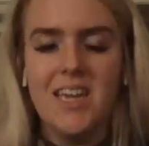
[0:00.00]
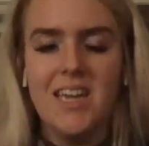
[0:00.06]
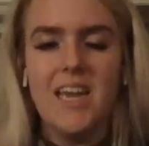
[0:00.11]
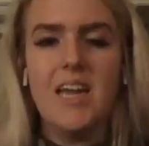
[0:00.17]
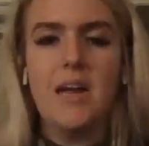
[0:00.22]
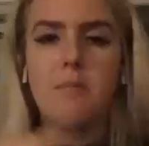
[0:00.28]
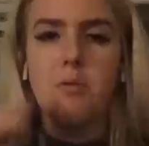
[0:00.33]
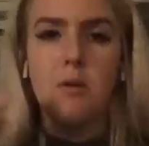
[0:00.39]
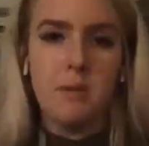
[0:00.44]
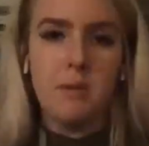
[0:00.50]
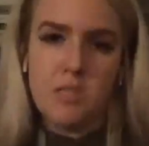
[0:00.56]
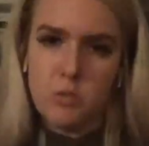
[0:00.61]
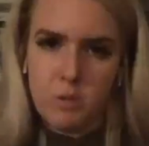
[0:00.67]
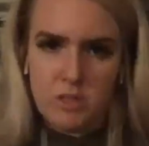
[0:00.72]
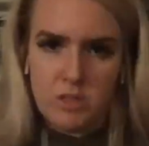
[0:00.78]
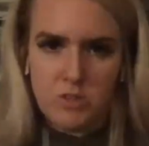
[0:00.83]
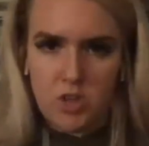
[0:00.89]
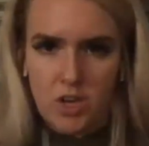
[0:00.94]
and I put my
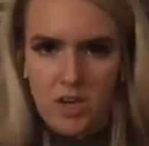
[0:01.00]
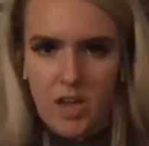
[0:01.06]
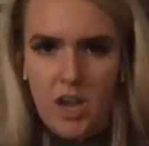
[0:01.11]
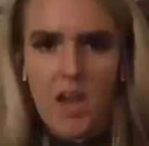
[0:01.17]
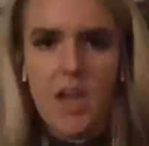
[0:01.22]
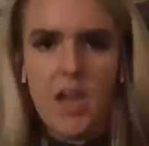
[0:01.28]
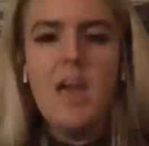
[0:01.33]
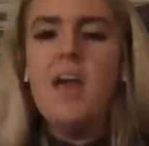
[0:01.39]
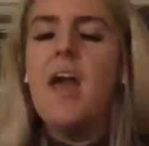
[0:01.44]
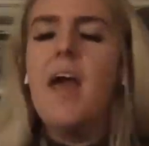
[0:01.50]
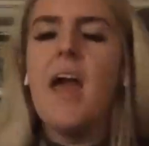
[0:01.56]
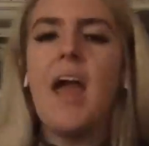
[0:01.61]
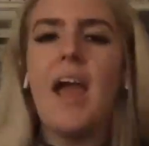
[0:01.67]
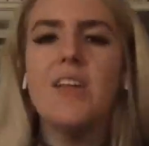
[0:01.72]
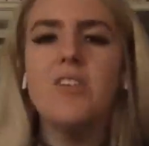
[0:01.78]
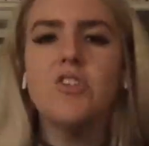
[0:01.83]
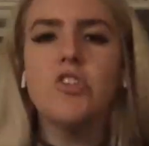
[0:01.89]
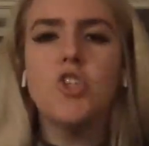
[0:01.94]
twist on it.
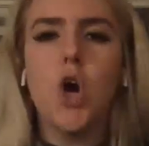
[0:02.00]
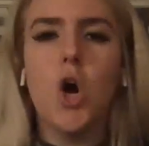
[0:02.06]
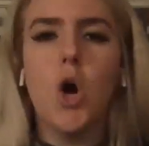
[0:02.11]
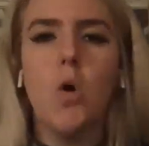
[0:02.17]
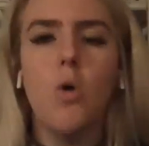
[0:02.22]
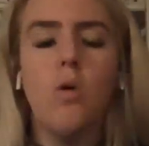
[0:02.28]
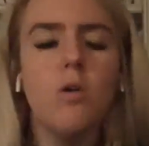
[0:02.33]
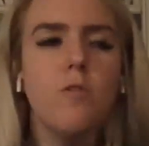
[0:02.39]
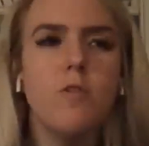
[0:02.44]
And so